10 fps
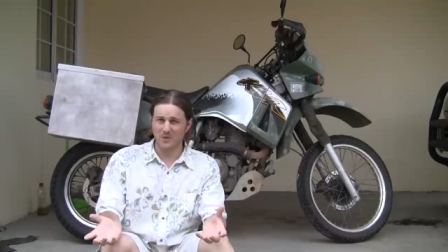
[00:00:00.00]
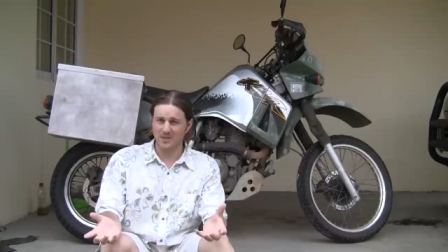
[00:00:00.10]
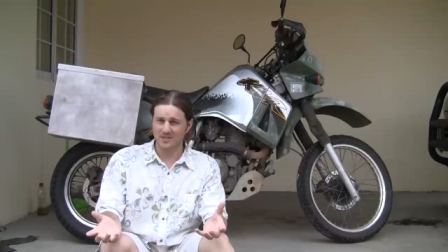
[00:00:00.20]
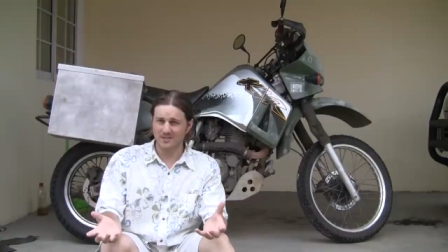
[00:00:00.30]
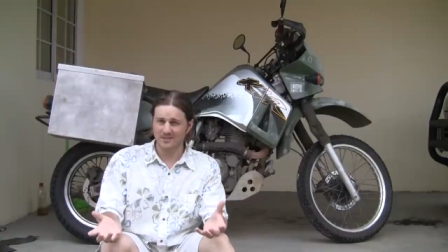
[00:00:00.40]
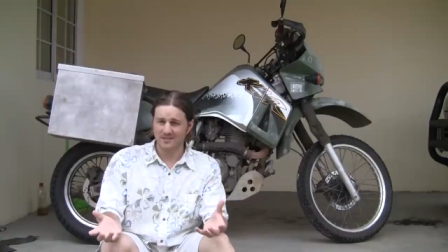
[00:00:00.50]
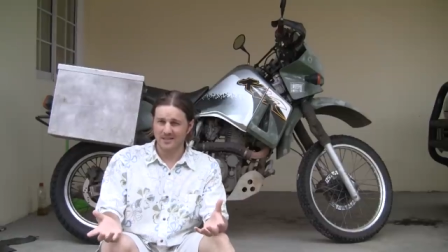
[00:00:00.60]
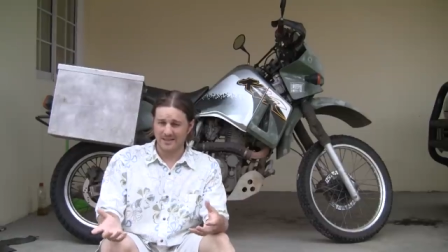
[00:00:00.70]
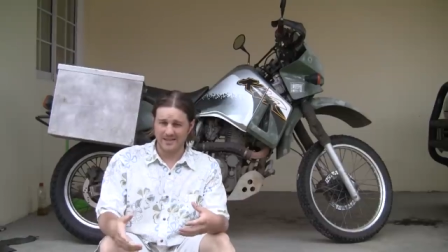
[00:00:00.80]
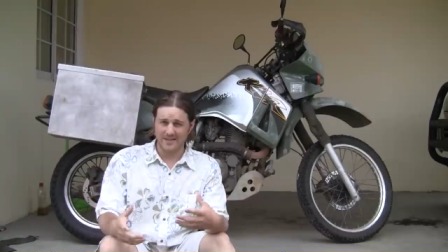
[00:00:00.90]
was,
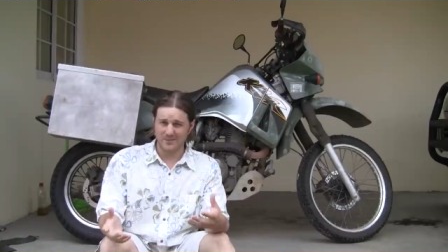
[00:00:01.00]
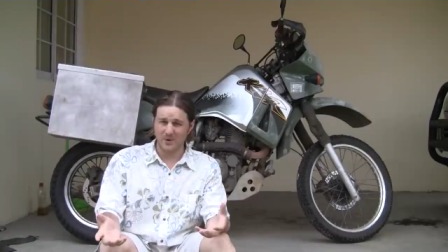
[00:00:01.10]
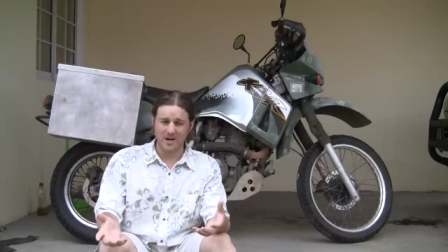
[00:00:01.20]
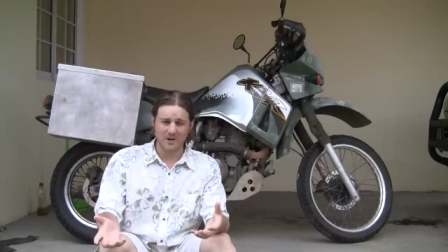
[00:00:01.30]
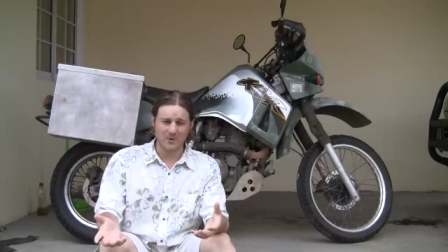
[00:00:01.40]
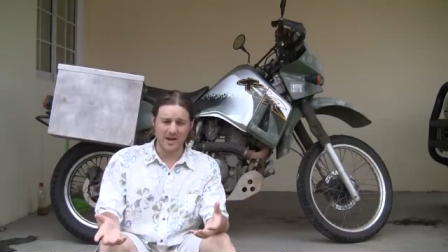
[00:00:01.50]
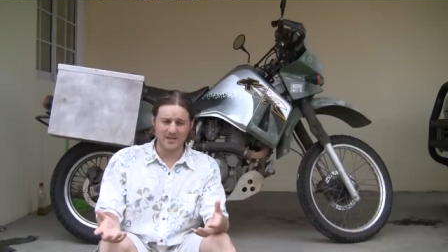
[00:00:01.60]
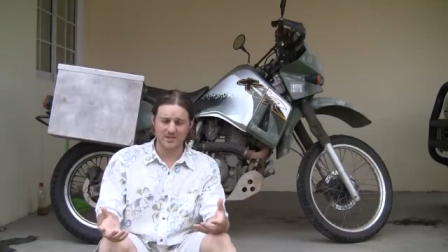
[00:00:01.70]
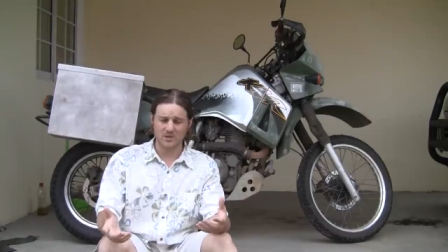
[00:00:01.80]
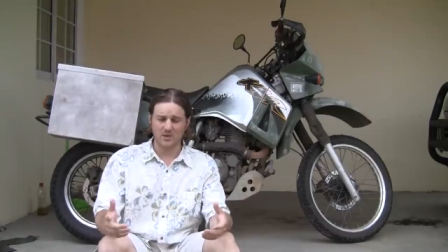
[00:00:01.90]
that's where I
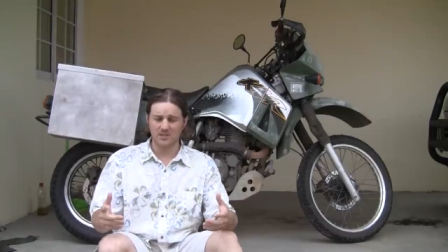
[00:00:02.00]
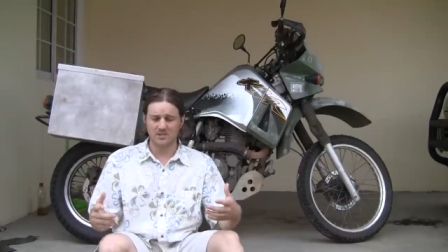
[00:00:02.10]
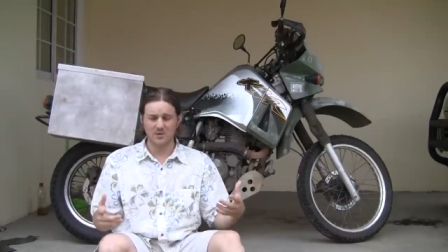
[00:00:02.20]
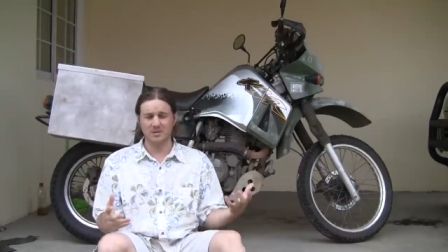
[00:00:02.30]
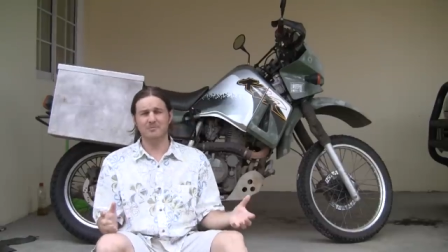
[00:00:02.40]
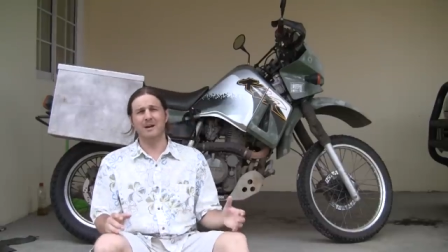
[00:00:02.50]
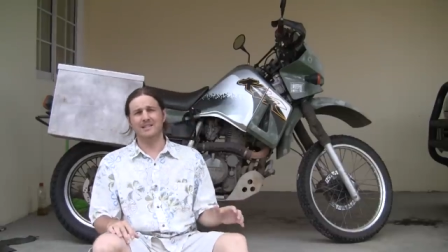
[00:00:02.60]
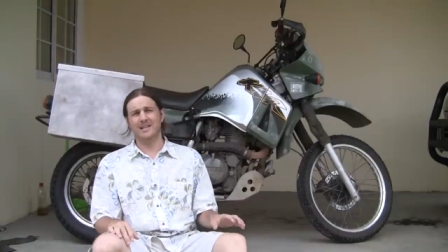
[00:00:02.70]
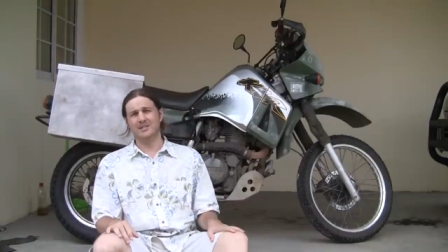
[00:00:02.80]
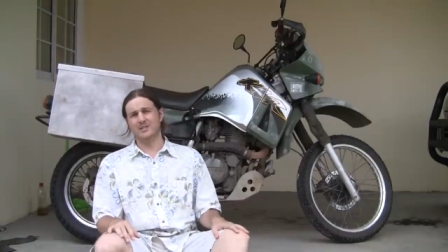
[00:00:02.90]
crashed. So as soon as my
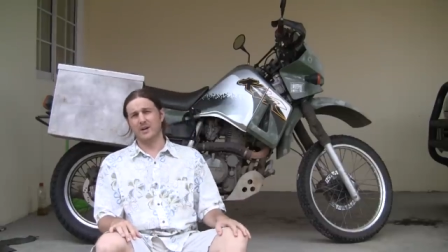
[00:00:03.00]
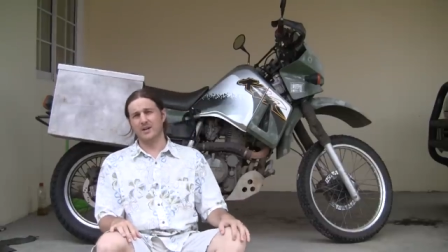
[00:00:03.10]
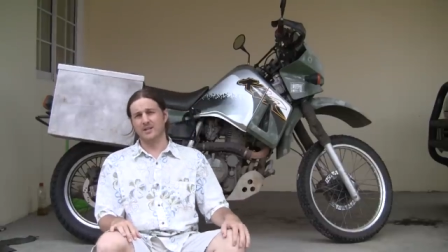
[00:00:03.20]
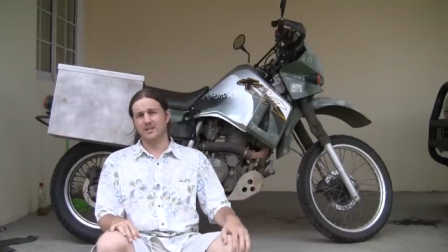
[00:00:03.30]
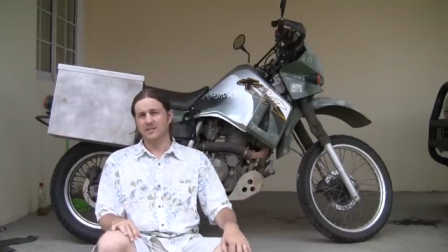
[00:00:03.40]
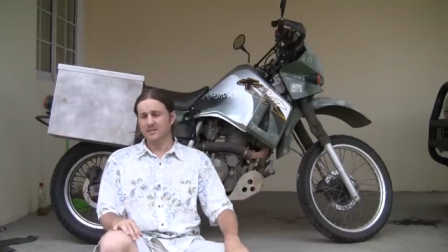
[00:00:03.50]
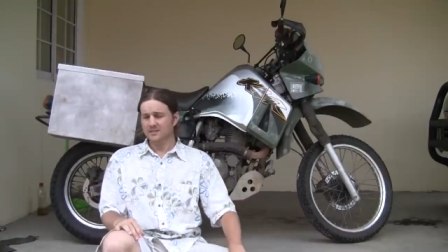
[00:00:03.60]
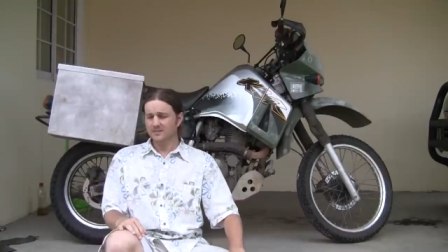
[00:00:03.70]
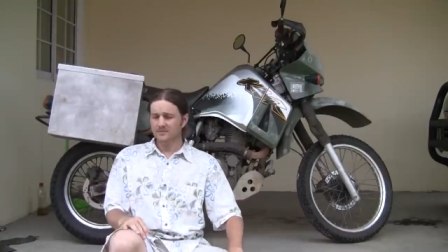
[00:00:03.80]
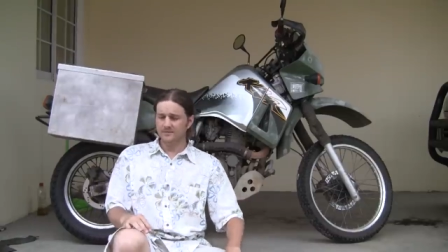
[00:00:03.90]
day started,
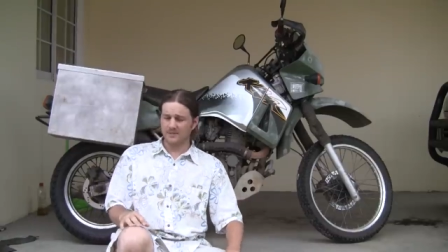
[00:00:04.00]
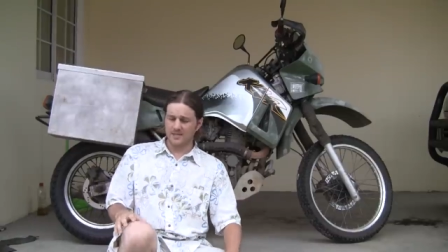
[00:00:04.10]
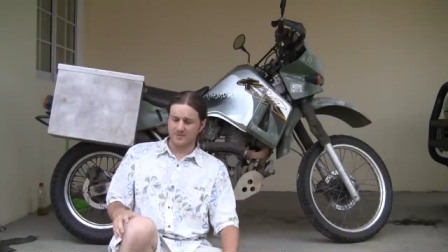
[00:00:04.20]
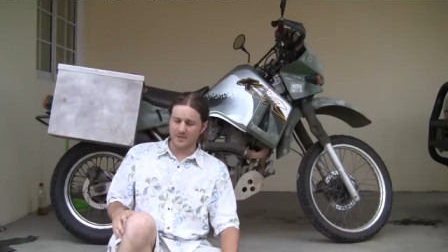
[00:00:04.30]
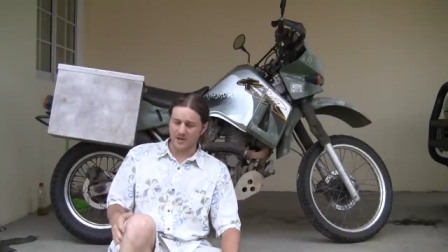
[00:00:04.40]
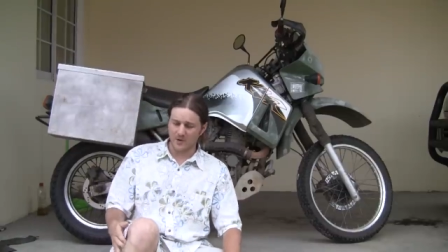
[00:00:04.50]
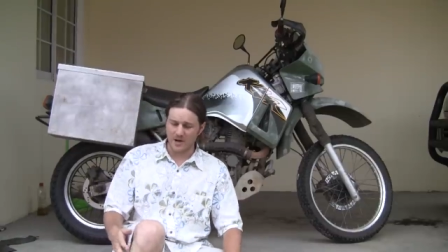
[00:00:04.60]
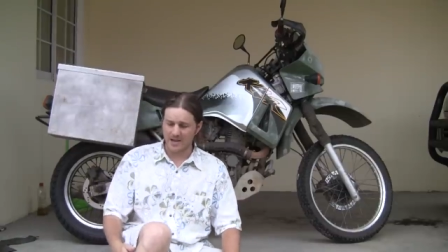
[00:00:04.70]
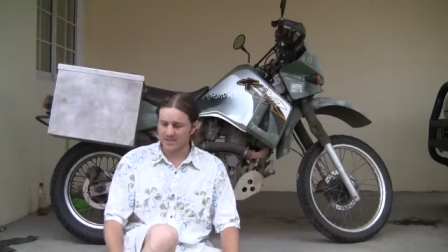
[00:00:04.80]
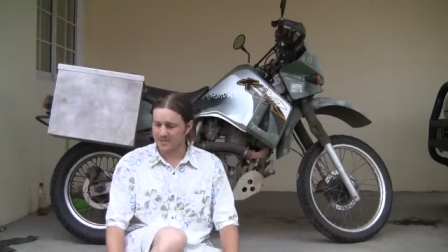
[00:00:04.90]
that's when I
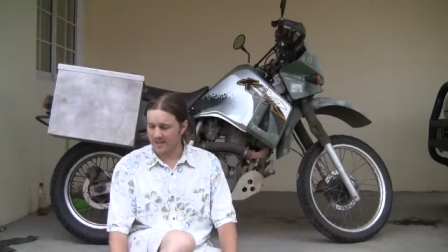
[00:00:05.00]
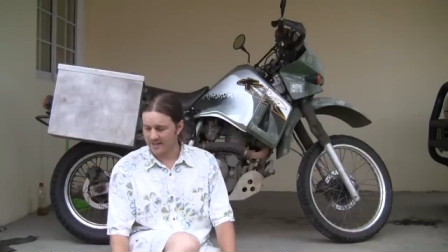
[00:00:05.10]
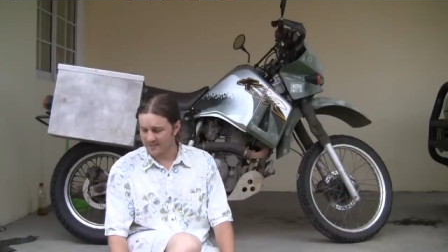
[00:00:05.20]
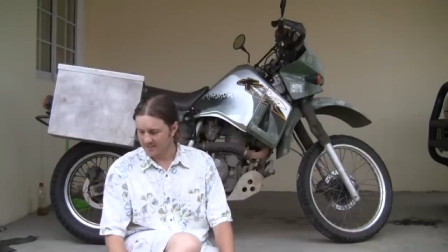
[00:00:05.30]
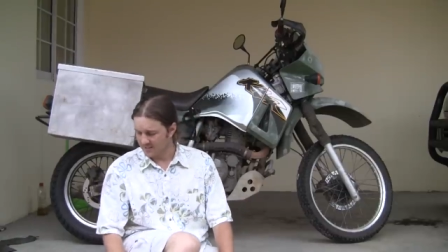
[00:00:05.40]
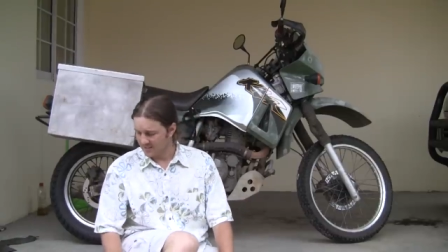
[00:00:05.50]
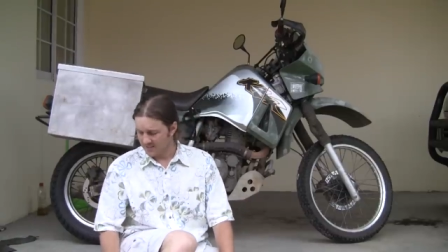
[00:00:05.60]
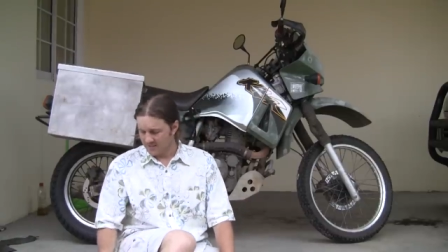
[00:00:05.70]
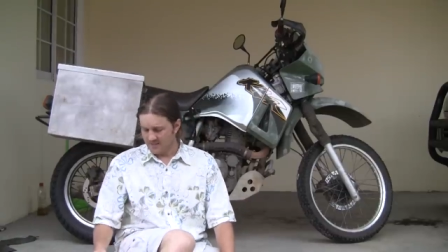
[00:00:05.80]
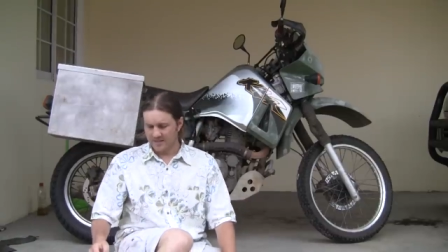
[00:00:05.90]
crashed. And
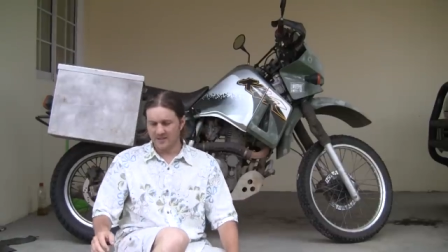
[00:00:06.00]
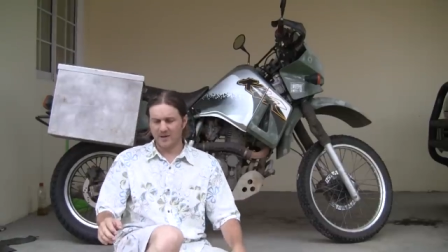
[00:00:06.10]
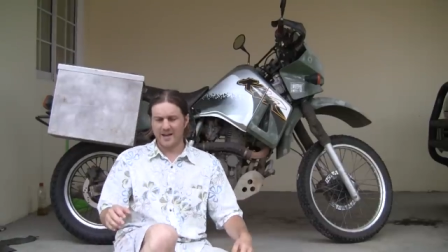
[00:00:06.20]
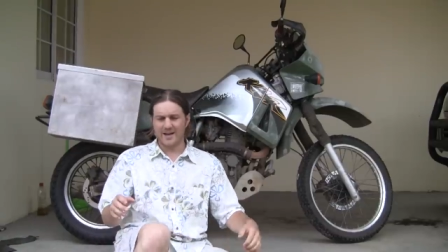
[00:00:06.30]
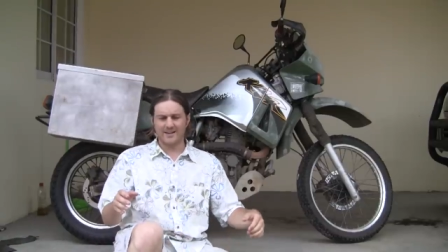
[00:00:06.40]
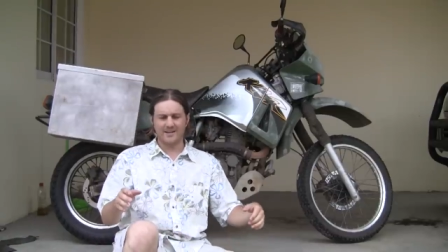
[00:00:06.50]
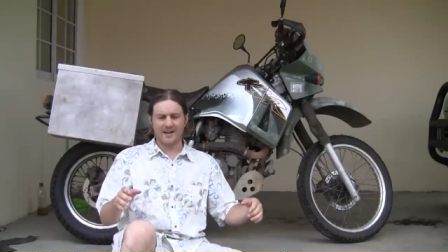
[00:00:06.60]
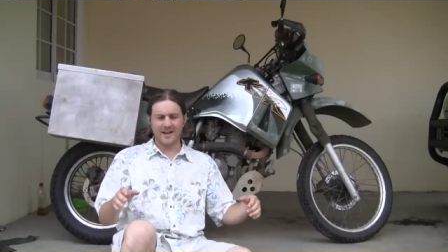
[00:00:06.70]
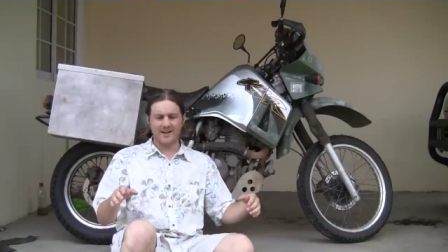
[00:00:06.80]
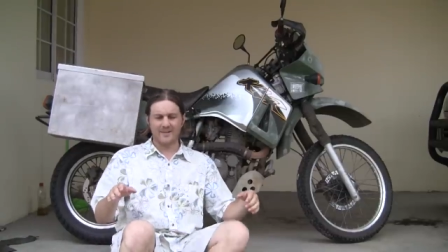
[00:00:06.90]
you know, had,
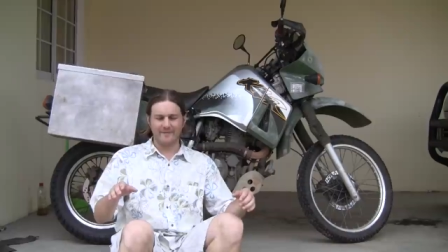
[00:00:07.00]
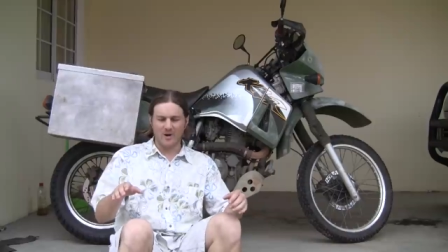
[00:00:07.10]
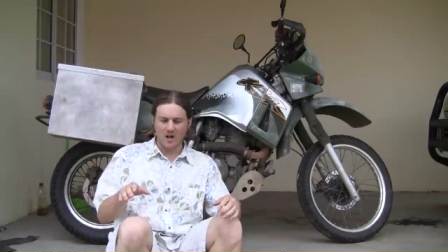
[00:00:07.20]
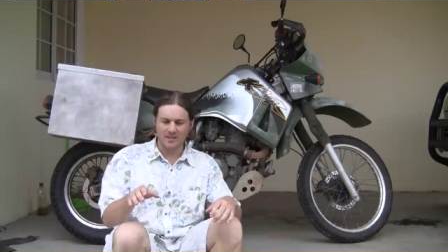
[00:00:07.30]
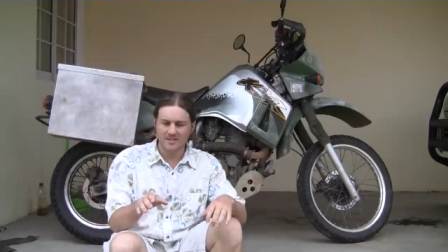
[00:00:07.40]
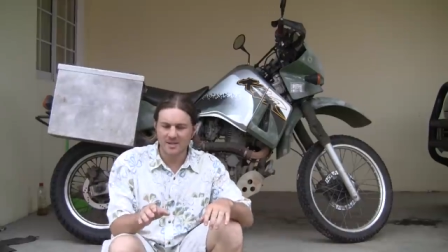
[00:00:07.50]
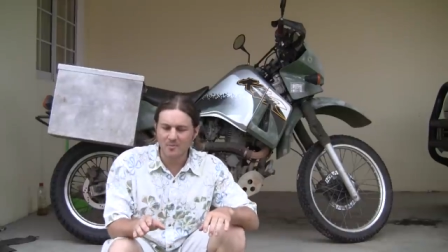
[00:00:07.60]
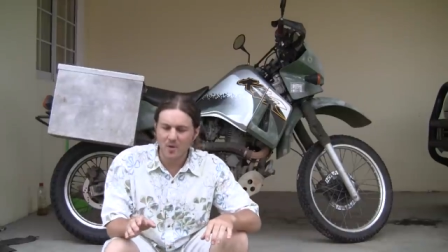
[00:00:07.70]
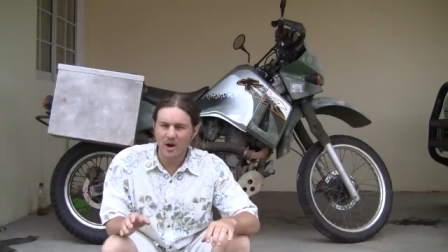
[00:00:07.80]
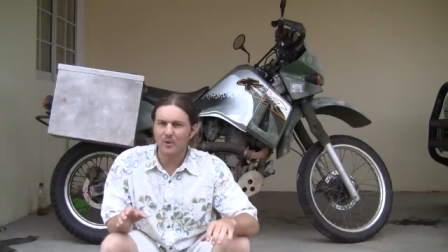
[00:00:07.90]
had I fallen
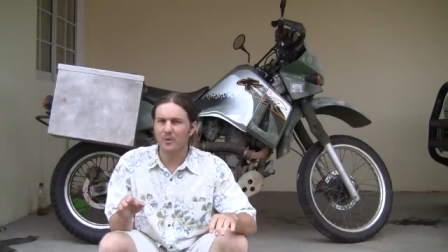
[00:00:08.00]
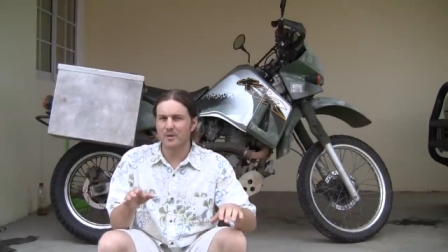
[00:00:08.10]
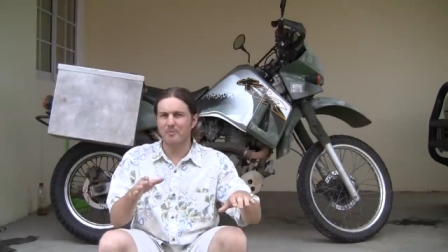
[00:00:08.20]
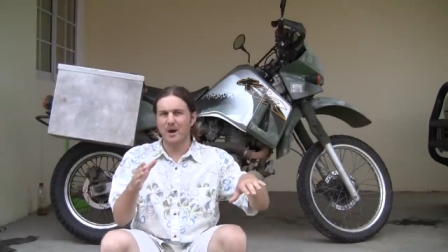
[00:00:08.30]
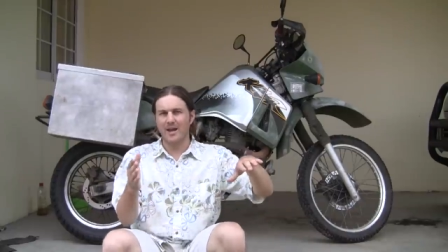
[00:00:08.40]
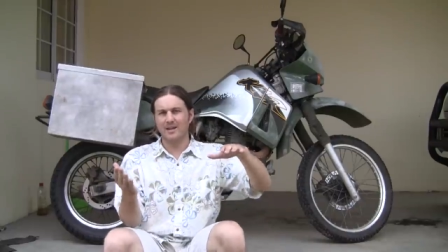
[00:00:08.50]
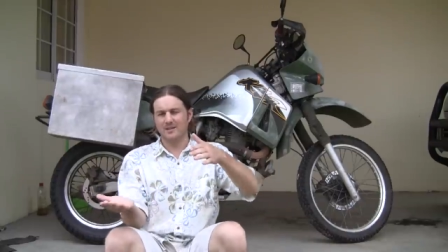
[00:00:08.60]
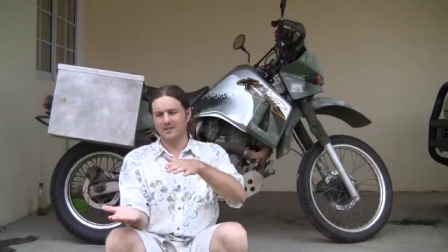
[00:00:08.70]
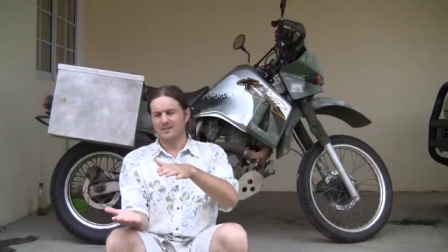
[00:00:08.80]
somewhere where the bike